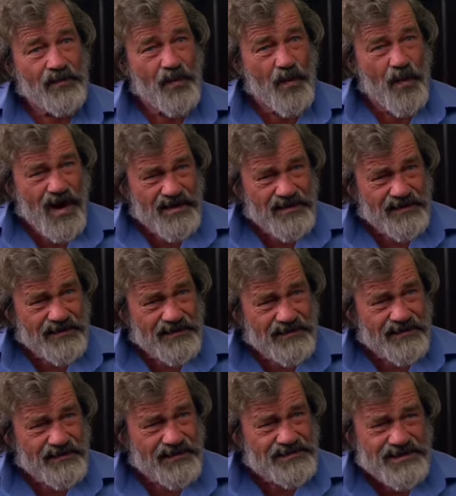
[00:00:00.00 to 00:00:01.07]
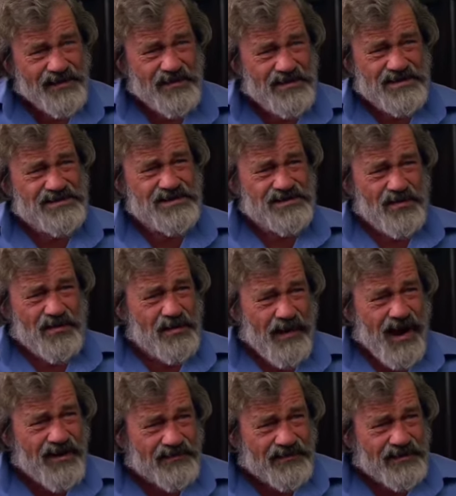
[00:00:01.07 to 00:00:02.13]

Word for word: What? Is that what this is all about? Don't,